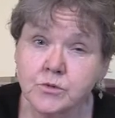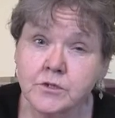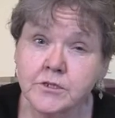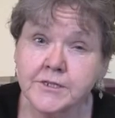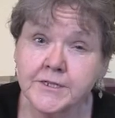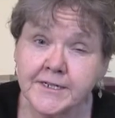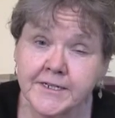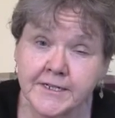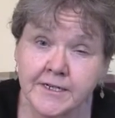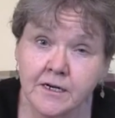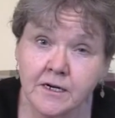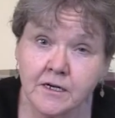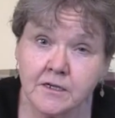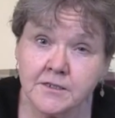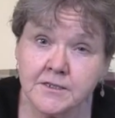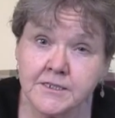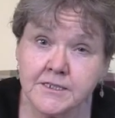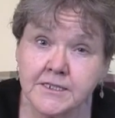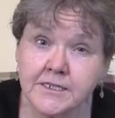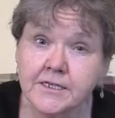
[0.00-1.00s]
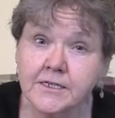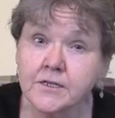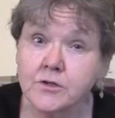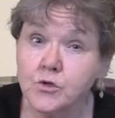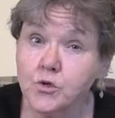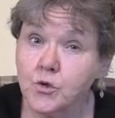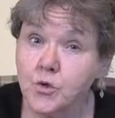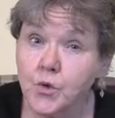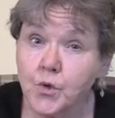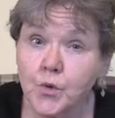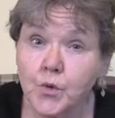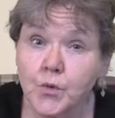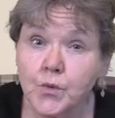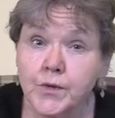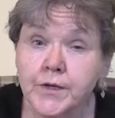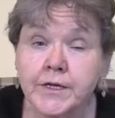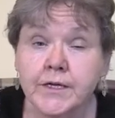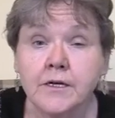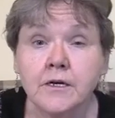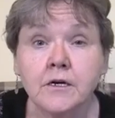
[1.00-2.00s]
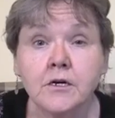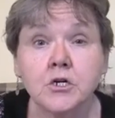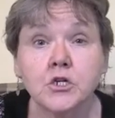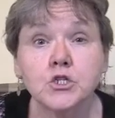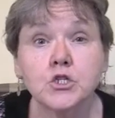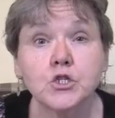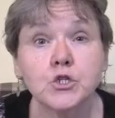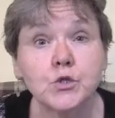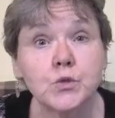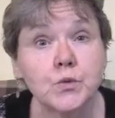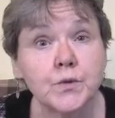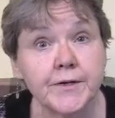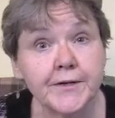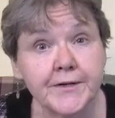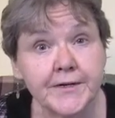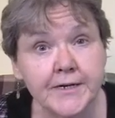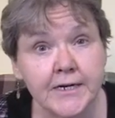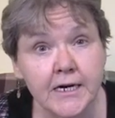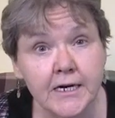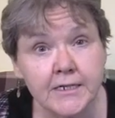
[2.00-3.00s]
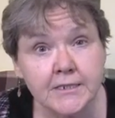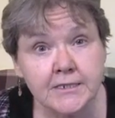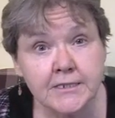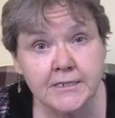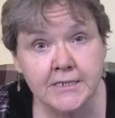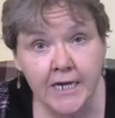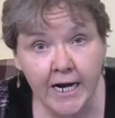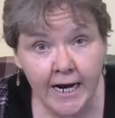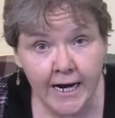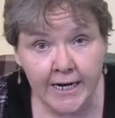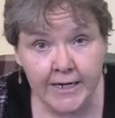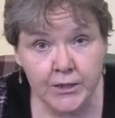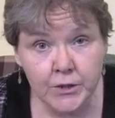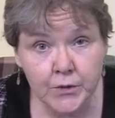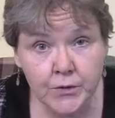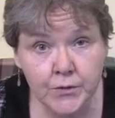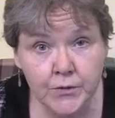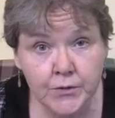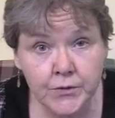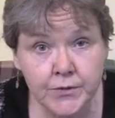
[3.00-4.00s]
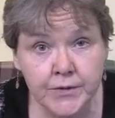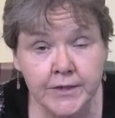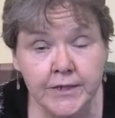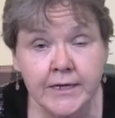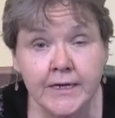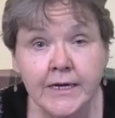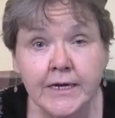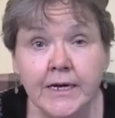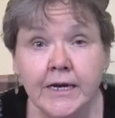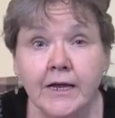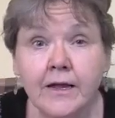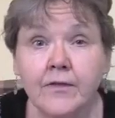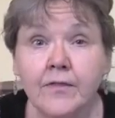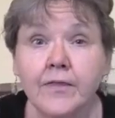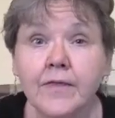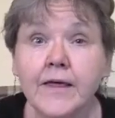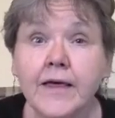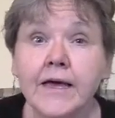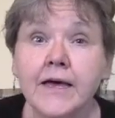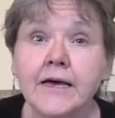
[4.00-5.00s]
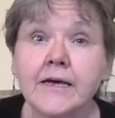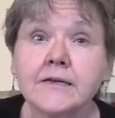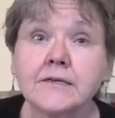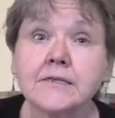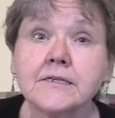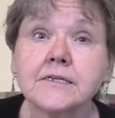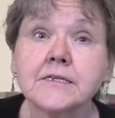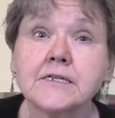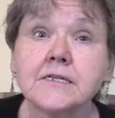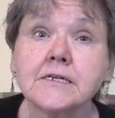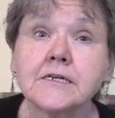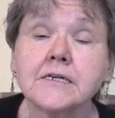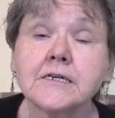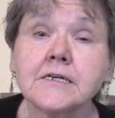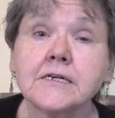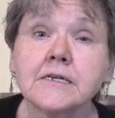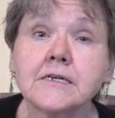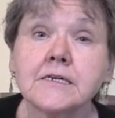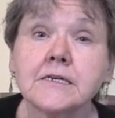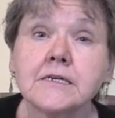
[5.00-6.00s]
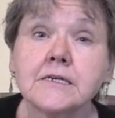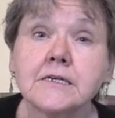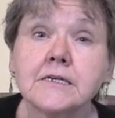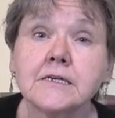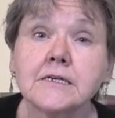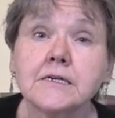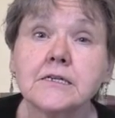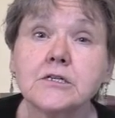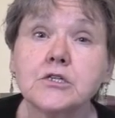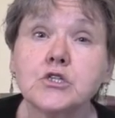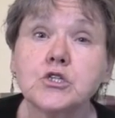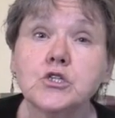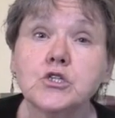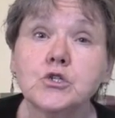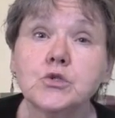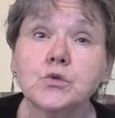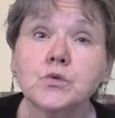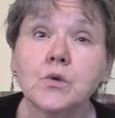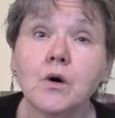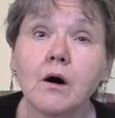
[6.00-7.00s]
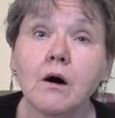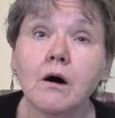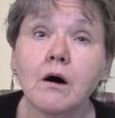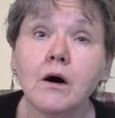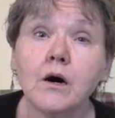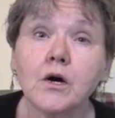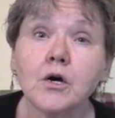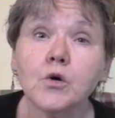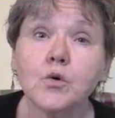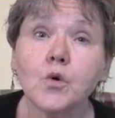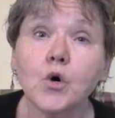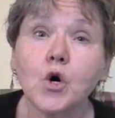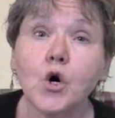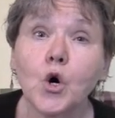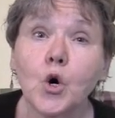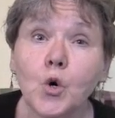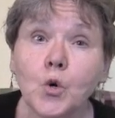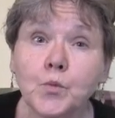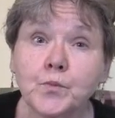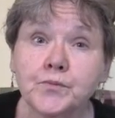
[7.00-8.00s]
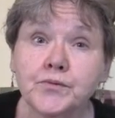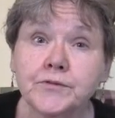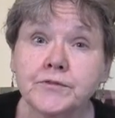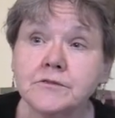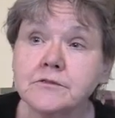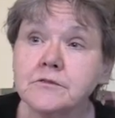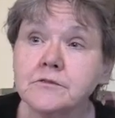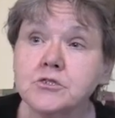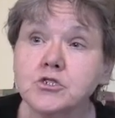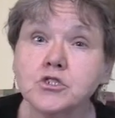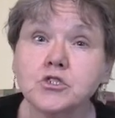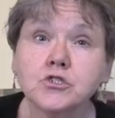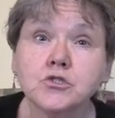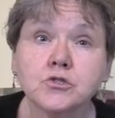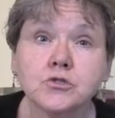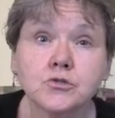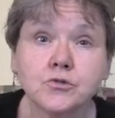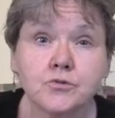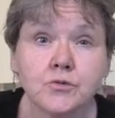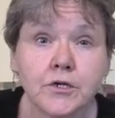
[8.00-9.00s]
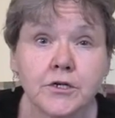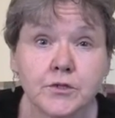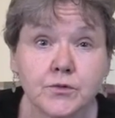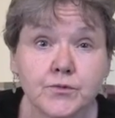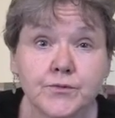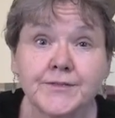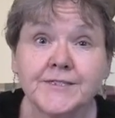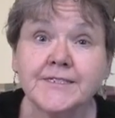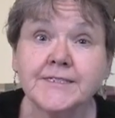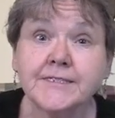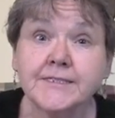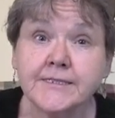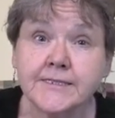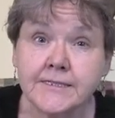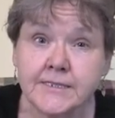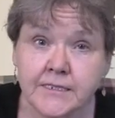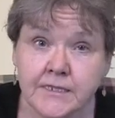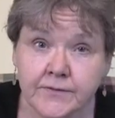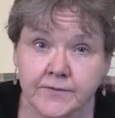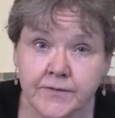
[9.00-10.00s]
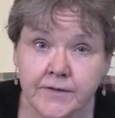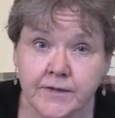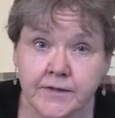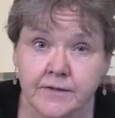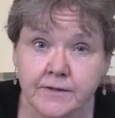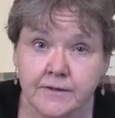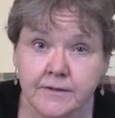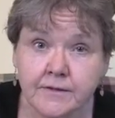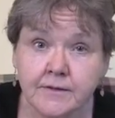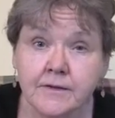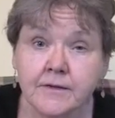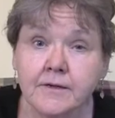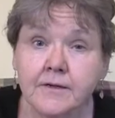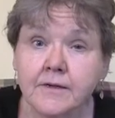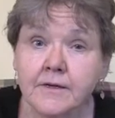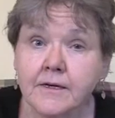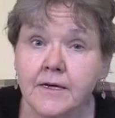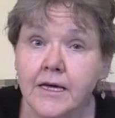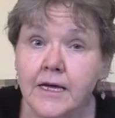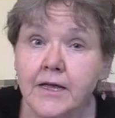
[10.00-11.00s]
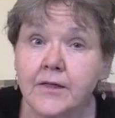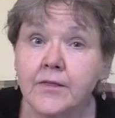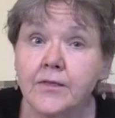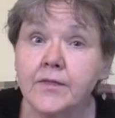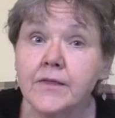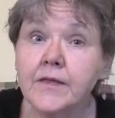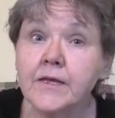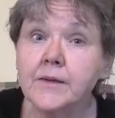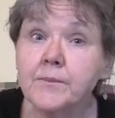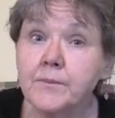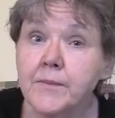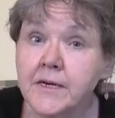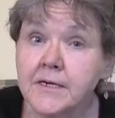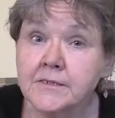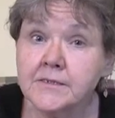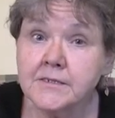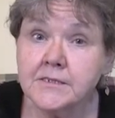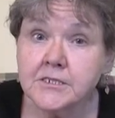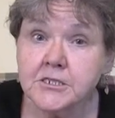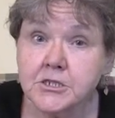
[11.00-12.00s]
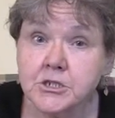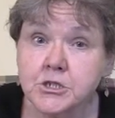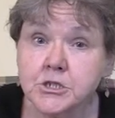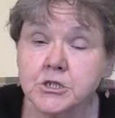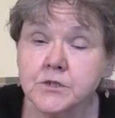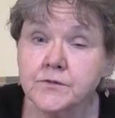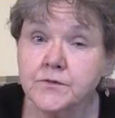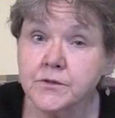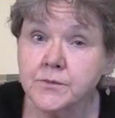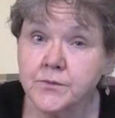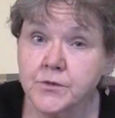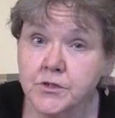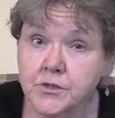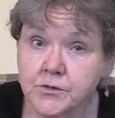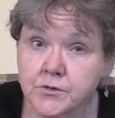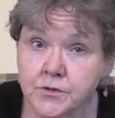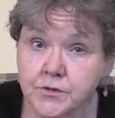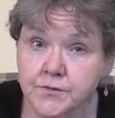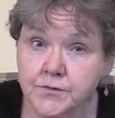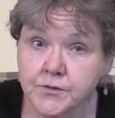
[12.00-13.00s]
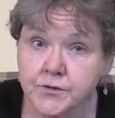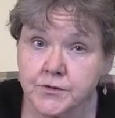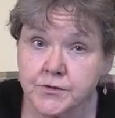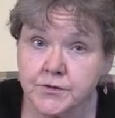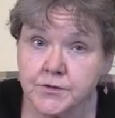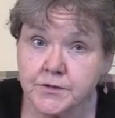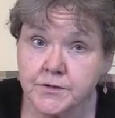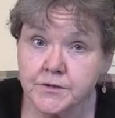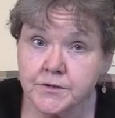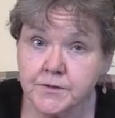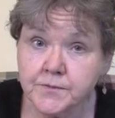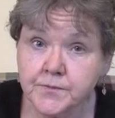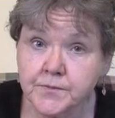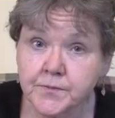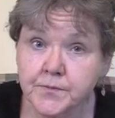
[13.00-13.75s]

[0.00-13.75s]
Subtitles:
are not in a hurry, you are not tired, that you are open to receiving the message from the universe.